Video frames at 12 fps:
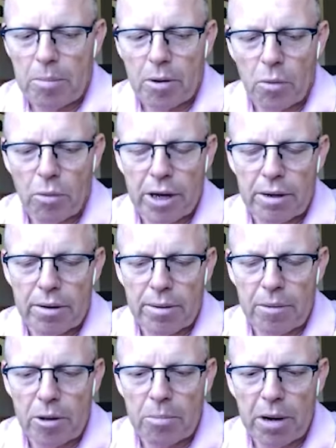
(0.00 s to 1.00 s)
but when
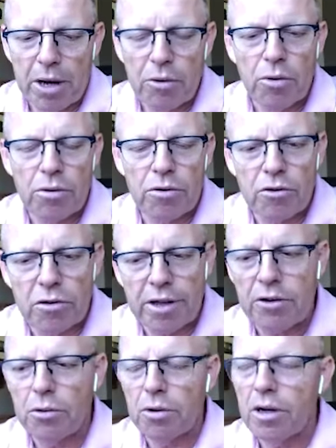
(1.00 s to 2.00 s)
bondholders
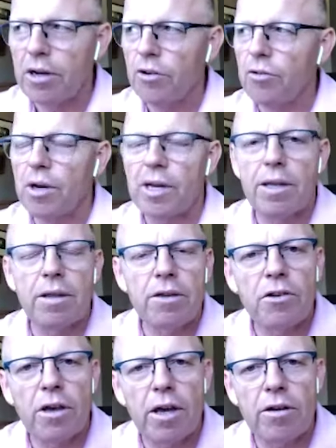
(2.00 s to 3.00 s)
lend to a country, and in
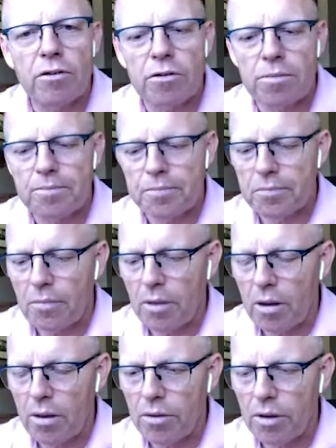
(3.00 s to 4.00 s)
this case,
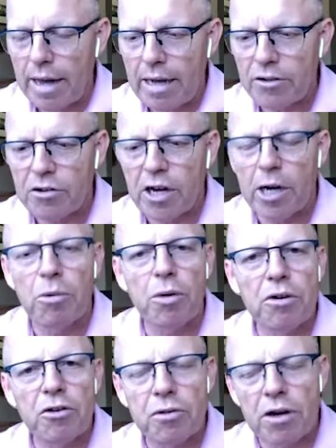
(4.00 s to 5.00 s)
the last time we
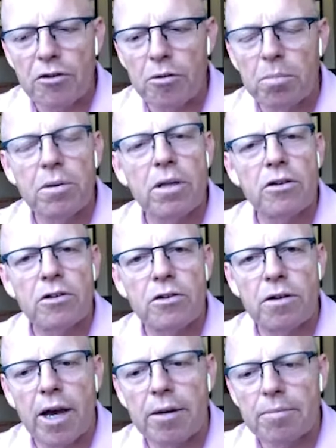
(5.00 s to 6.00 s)
restructured Belize's
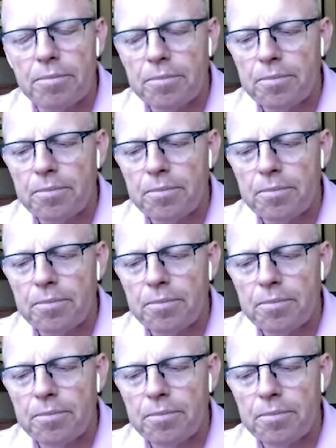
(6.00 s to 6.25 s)
debt,